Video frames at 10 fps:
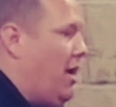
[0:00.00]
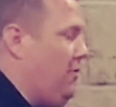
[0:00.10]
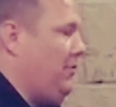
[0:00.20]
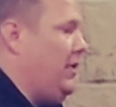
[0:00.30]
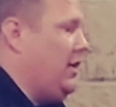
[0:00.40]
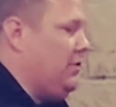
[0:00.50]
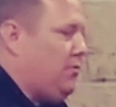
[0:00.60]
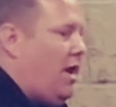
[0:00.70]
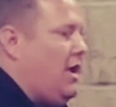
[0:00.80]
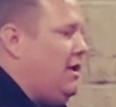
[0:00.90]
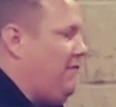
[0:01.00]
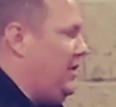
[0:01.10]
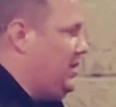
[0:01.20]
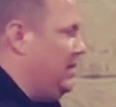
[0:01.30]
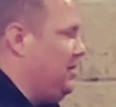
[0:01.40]
I don't think it's right if
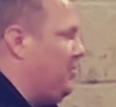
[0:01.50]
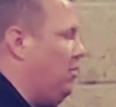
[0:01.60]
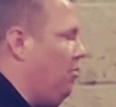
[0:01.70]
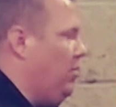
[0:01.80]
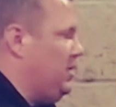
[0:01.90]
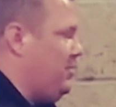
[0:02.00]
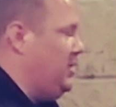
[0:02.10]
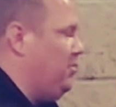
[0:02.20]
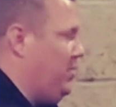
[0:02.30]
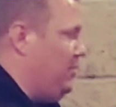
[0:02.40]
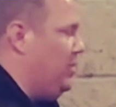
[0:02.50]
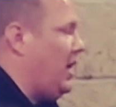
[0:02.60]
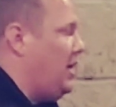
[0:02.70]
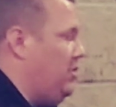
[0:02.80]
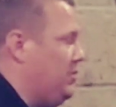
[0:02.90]
you take something whole office
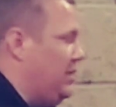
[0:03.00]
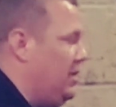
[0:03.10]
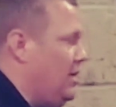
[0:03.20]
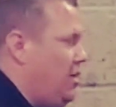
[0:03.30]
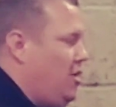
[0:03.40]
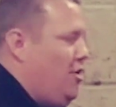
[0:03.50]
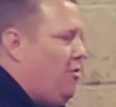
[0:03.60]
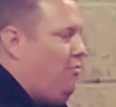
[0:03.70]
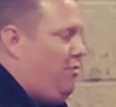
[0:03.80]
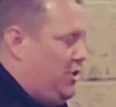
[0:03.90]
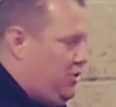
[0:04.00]
and use it.